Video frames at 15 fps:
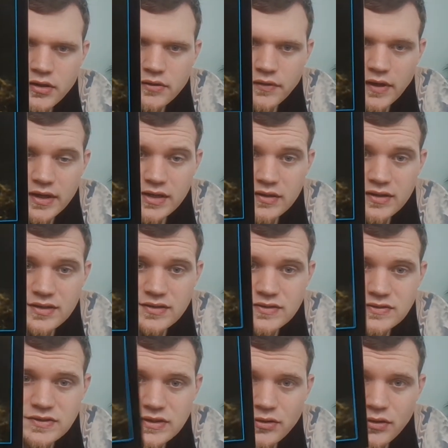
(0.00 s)
finding these
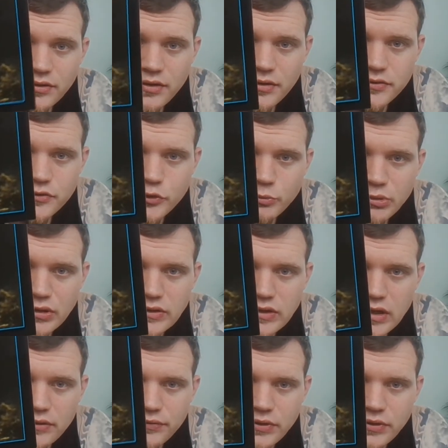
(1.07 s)
sealed are super tough.